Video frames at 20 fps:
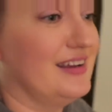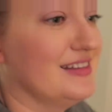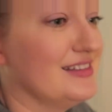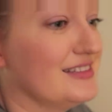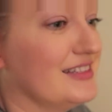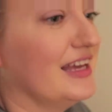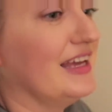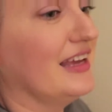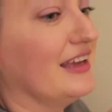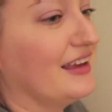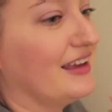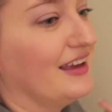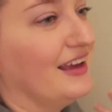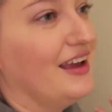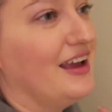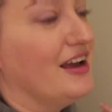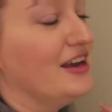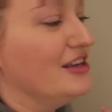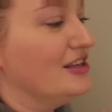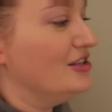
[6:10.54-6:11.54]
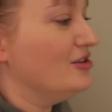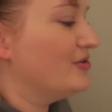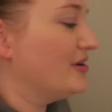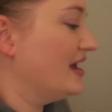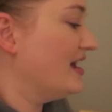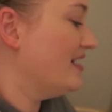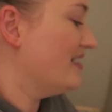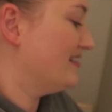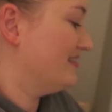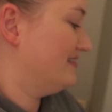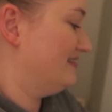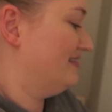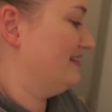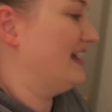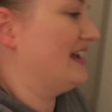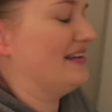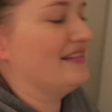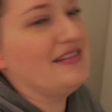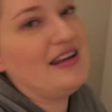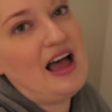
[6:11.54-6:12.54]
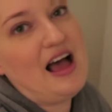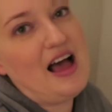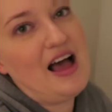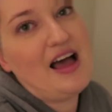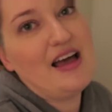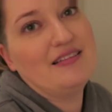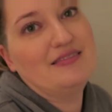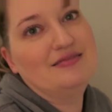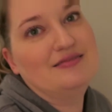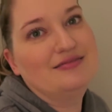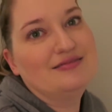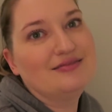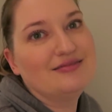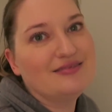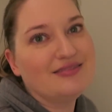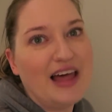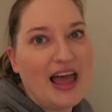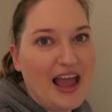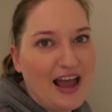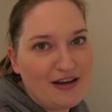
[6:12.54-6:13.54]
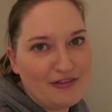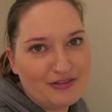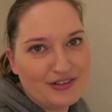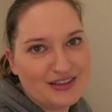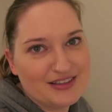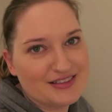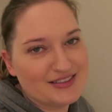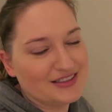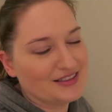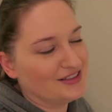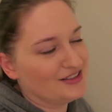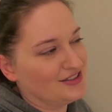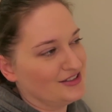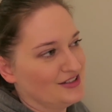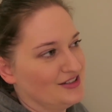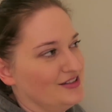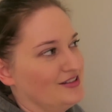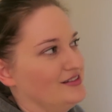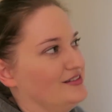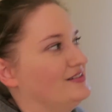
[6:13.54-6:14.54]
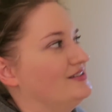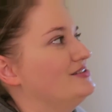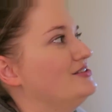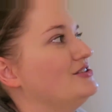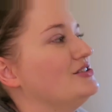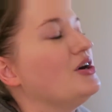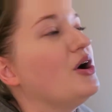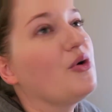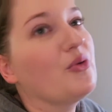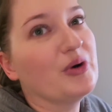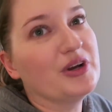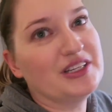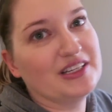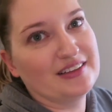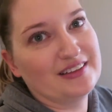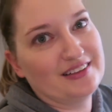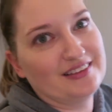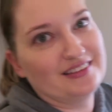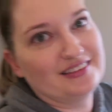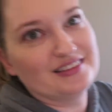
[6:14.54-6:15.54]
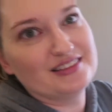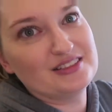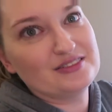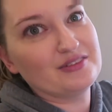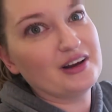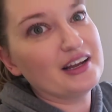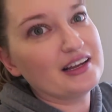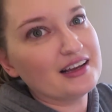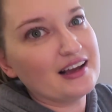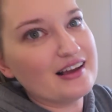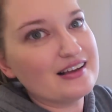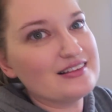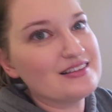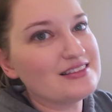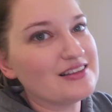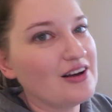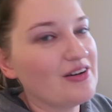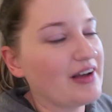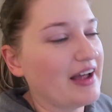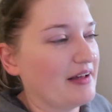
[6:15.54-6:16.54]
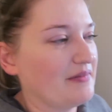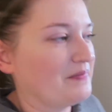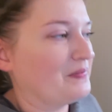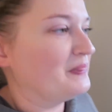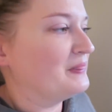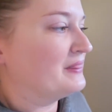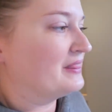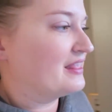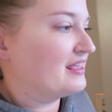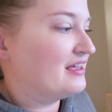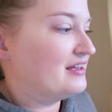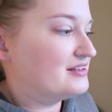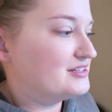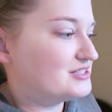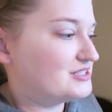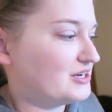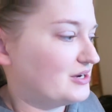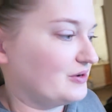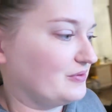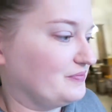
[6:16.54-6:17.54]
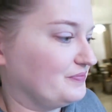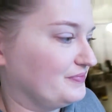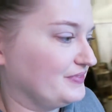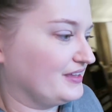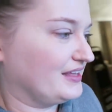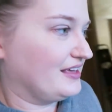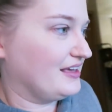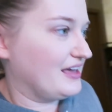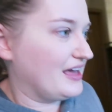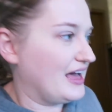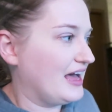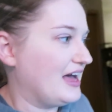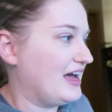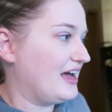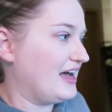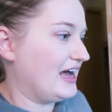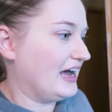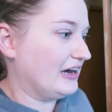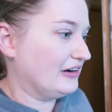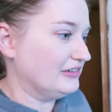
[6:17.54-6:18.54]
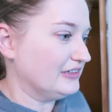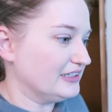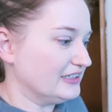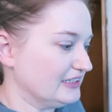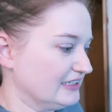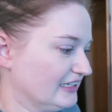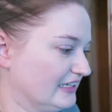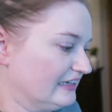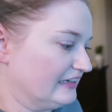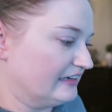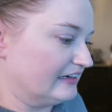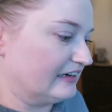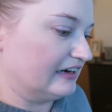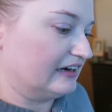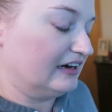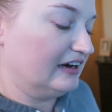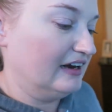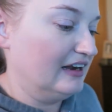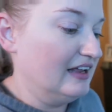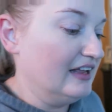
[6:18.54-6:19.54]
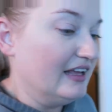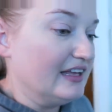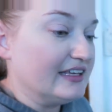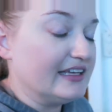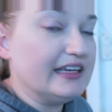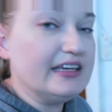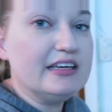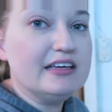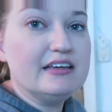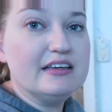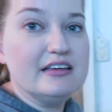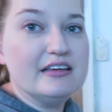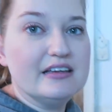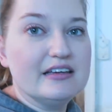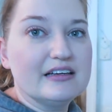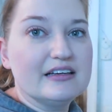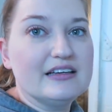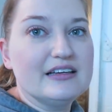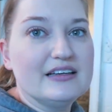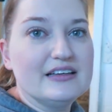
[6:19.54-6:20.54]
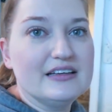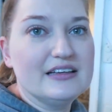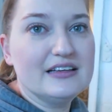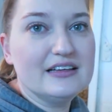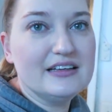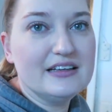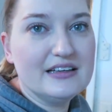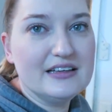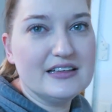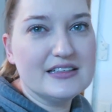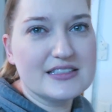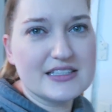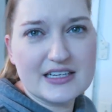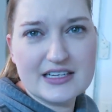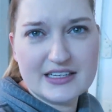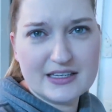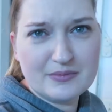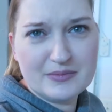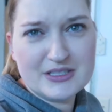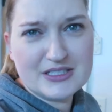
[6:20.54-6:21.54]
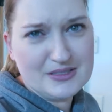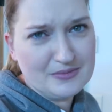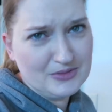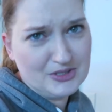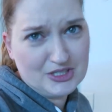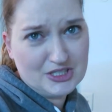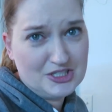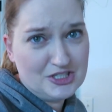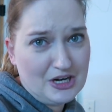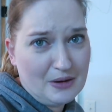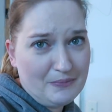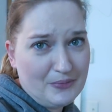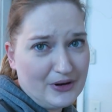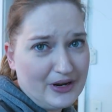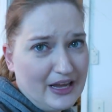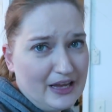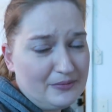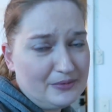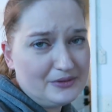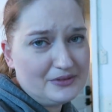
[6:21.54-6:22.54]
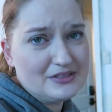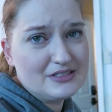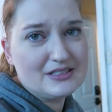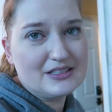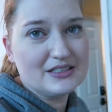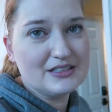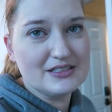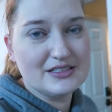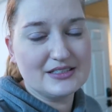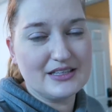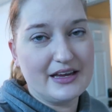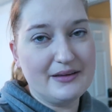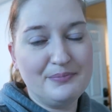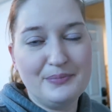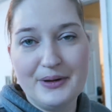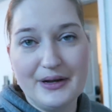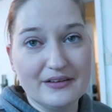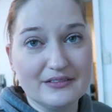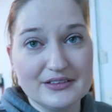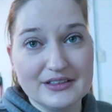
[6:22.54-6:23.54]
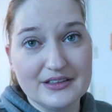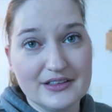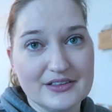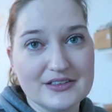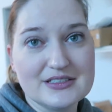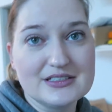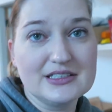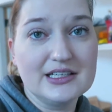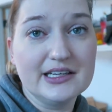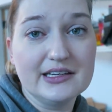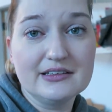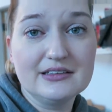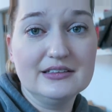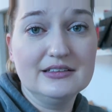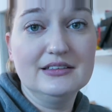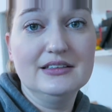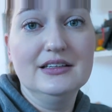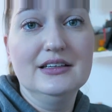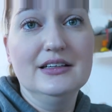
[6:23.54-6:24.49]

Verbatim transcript: because like, you can't like not laugh because it's just so ridiculous, right guys? Okay, so out in here, he is gonna get me some good jumper cables because apparently there's like